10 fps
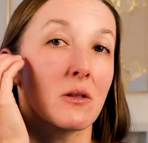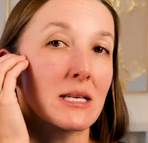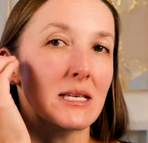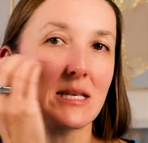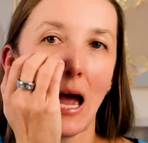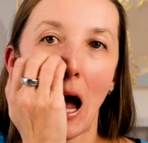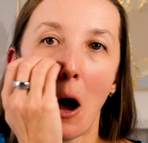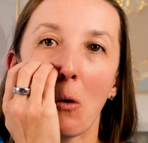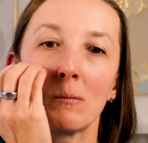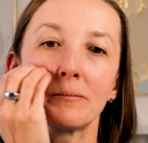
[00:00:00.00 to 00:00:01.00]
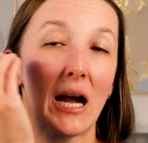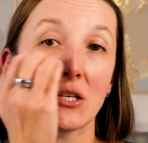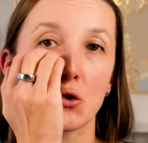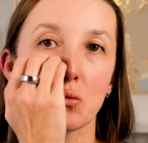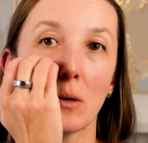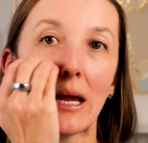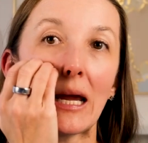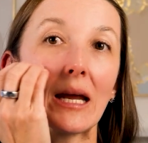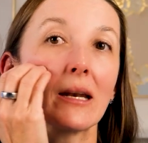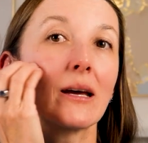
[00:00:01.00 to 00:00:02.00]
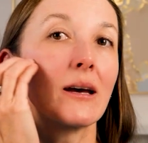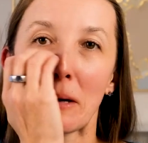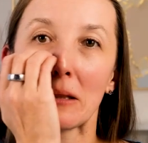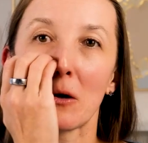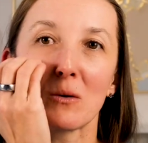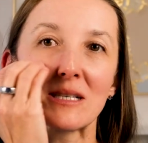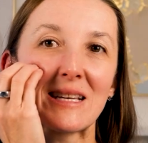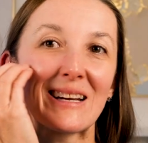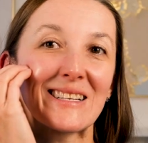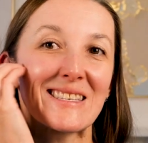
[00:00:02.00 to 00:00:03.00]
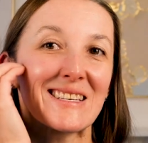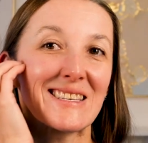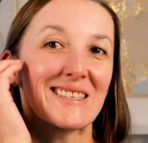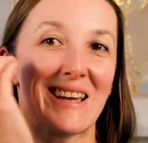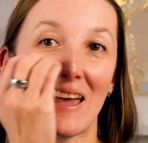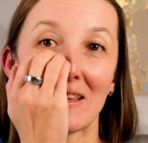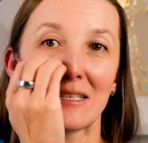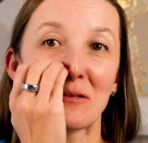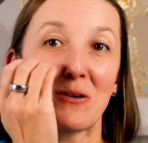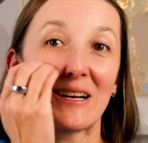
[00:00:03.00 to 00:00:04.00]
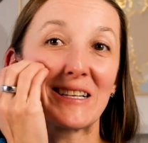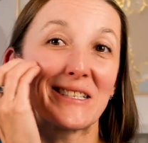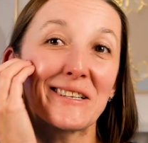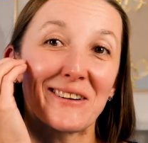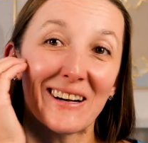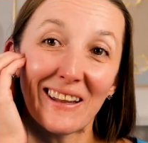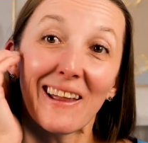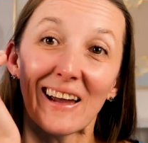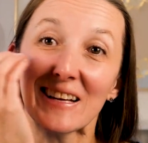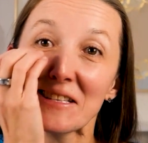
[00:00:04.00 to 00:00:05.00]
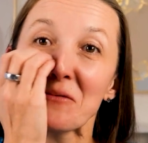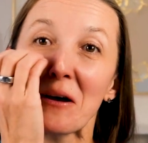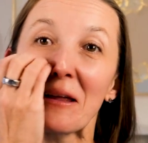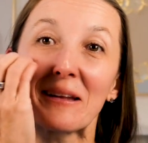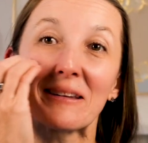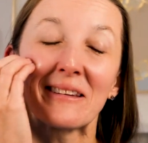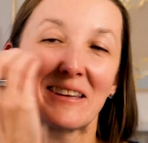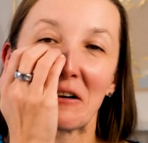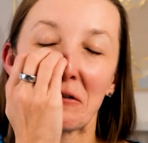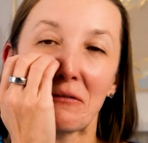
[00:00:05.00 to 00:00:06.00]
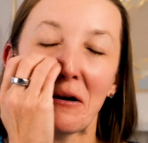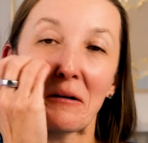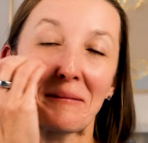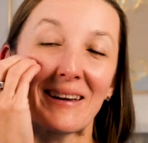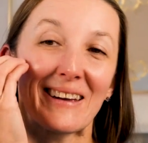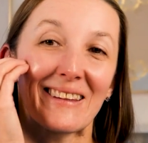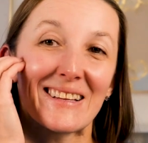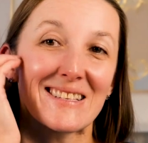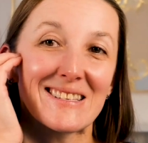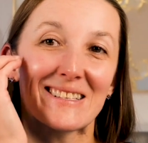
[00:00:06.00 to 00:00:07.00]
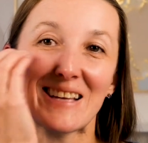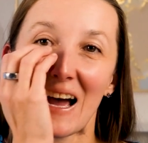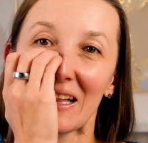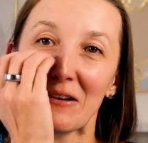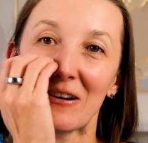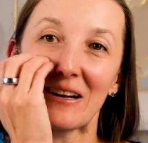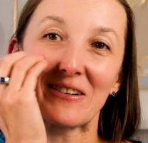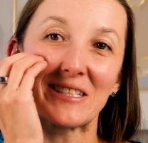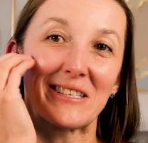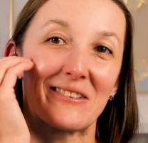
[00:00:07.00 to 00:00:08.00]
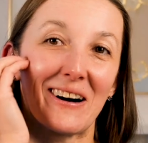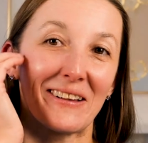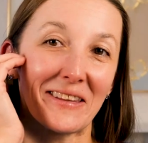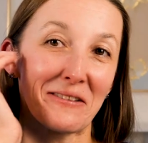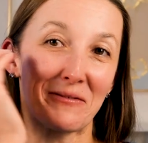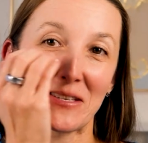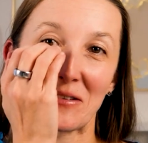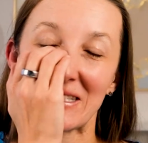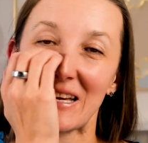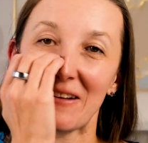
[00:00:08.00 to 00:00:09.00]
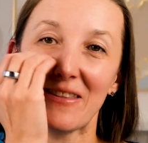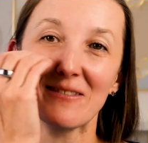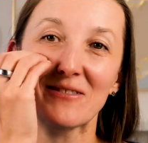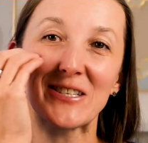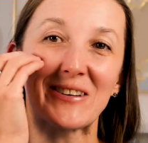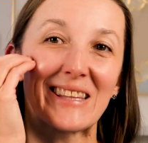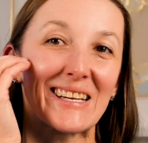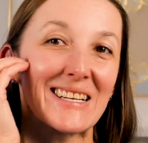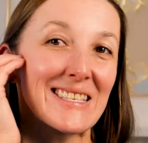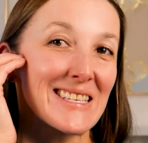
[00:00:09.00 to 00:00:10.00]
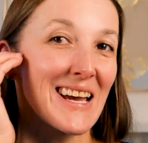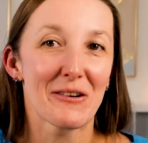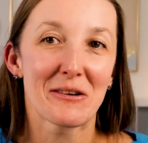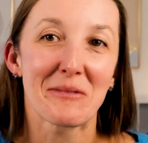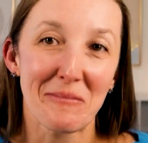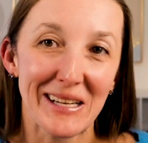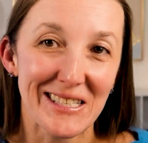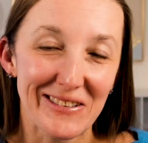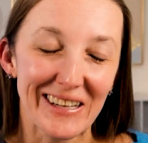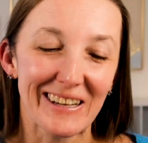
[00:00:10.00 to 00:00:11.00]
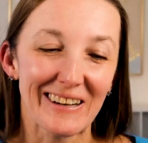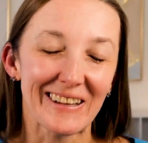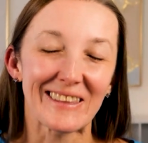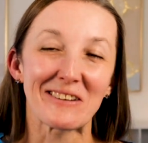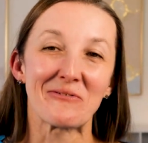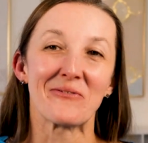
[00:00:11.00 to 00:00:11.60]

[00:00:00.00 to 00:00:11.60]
this is how I drain my lower sinuses. And this is what I do on clients when they're in front of me. This is exactly what I would do on them. So instead of them doing this, it would be me doing it on them.